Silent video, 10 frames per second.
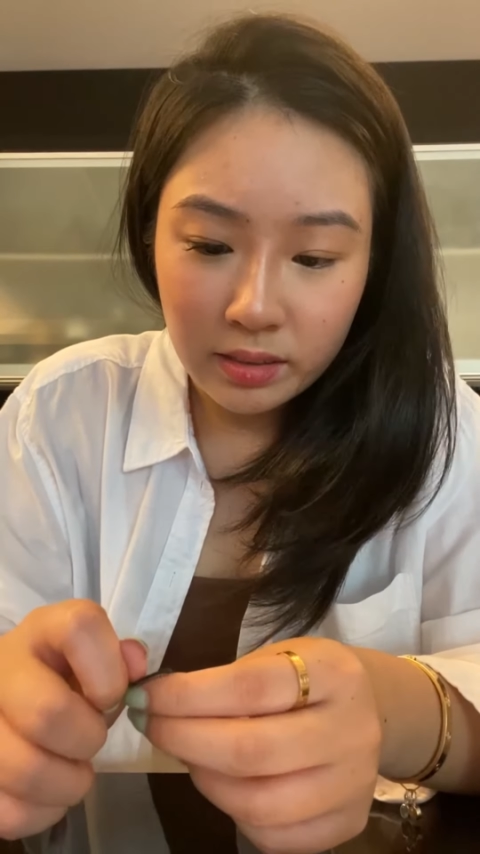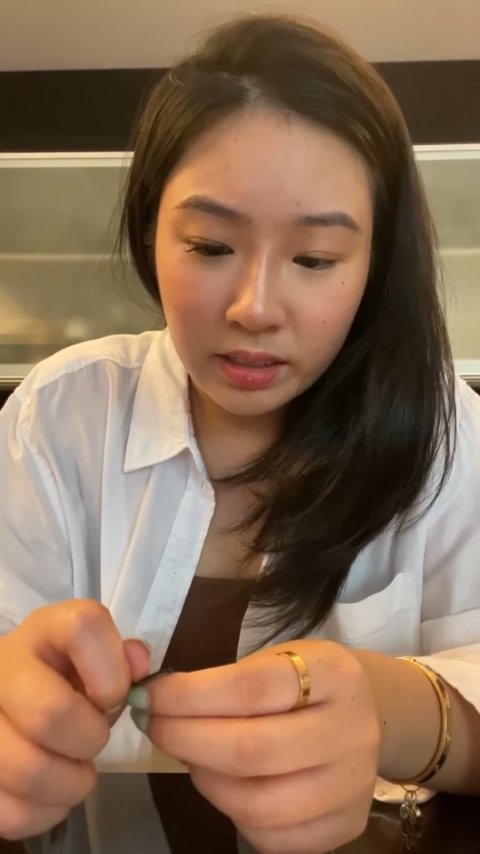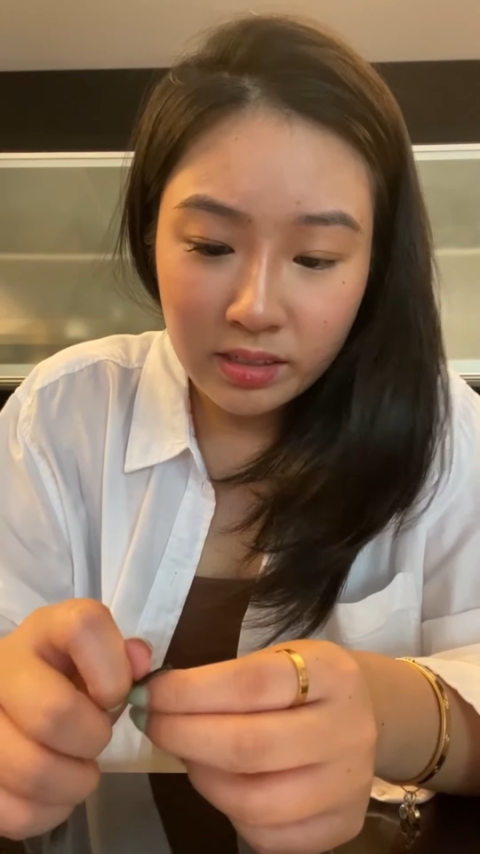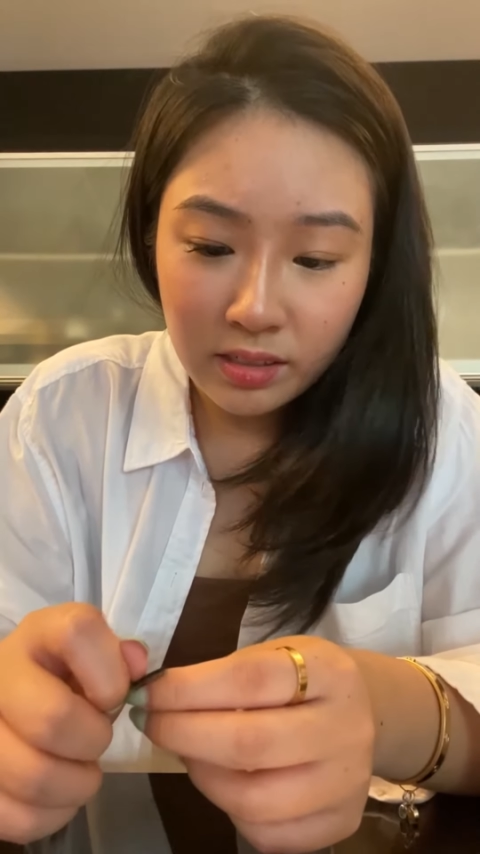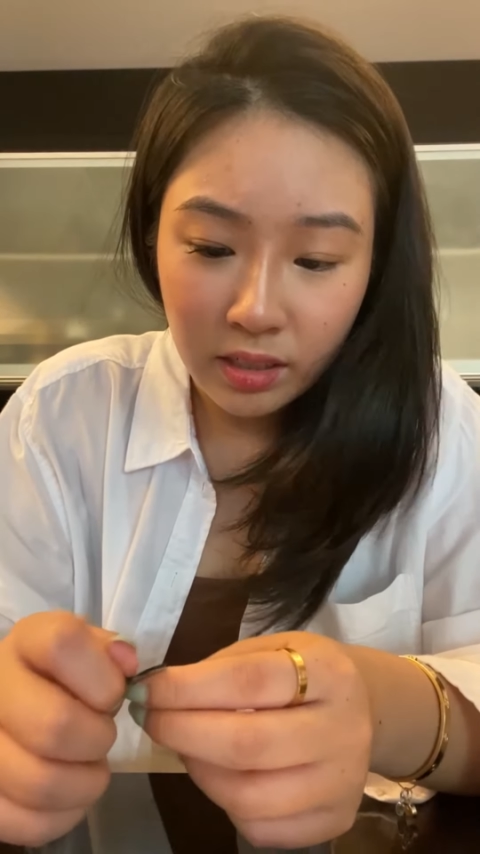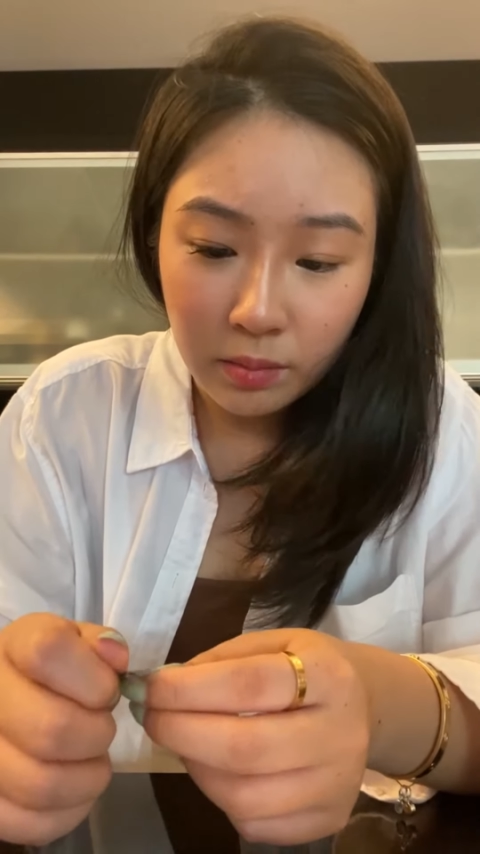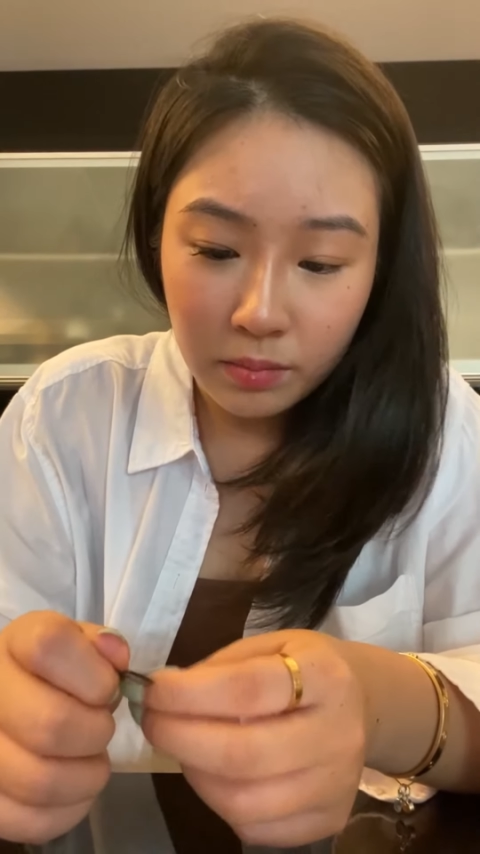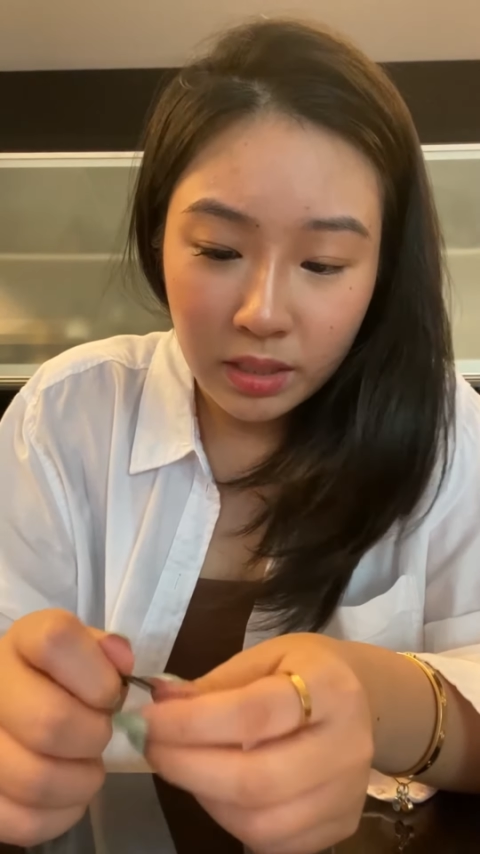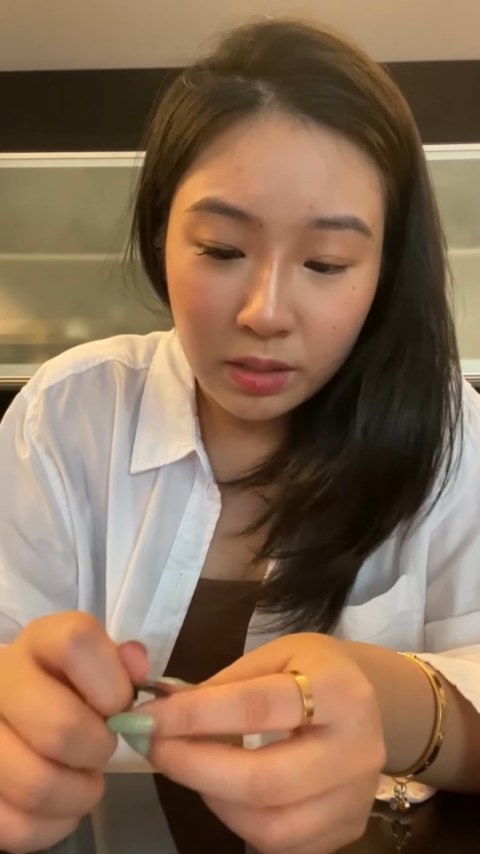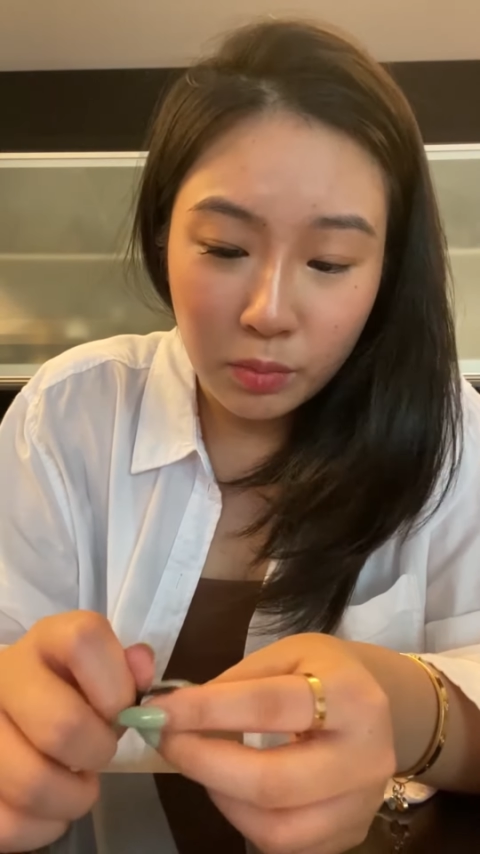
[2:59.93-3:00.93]
last time
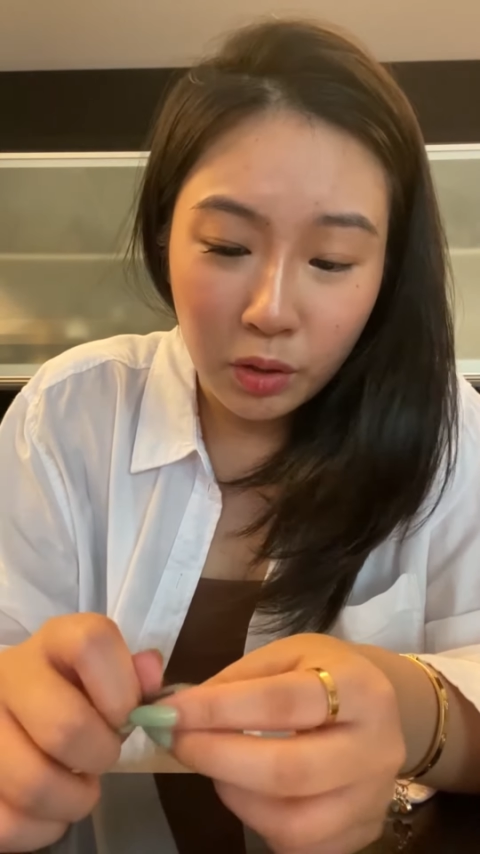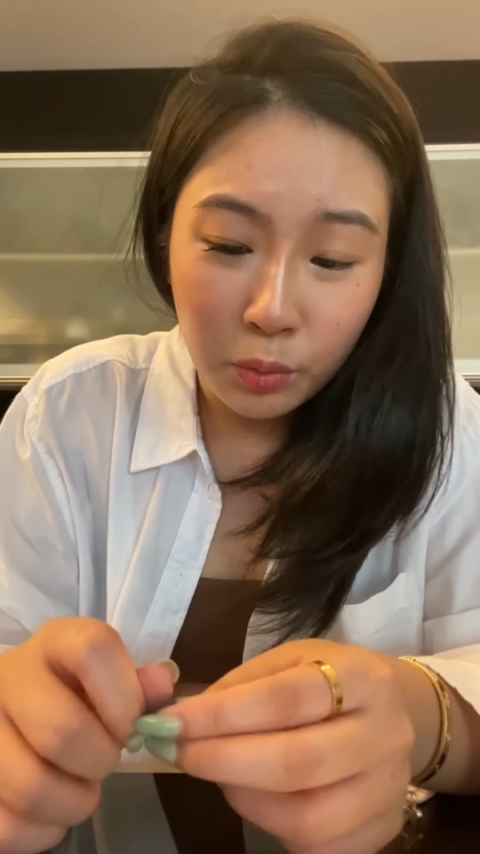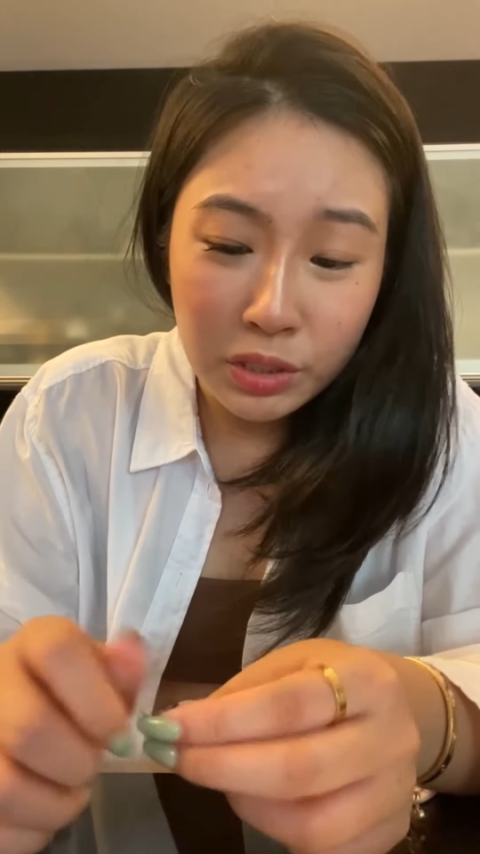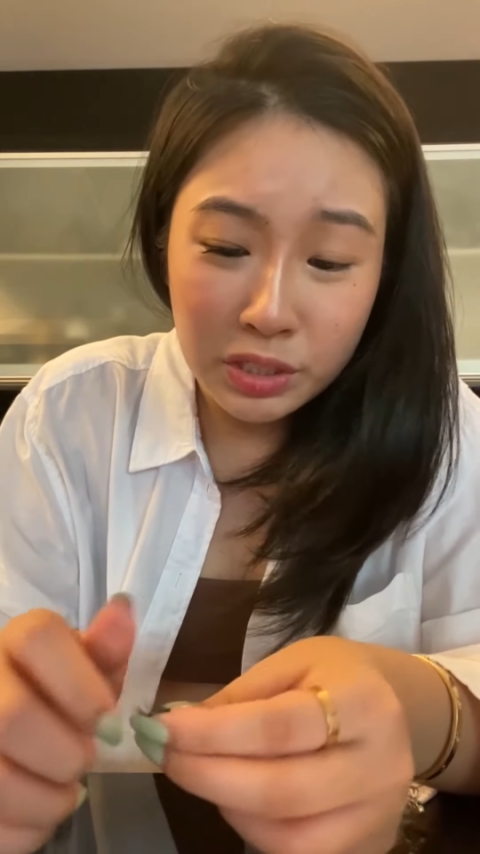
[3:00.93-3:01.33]
anymore, which is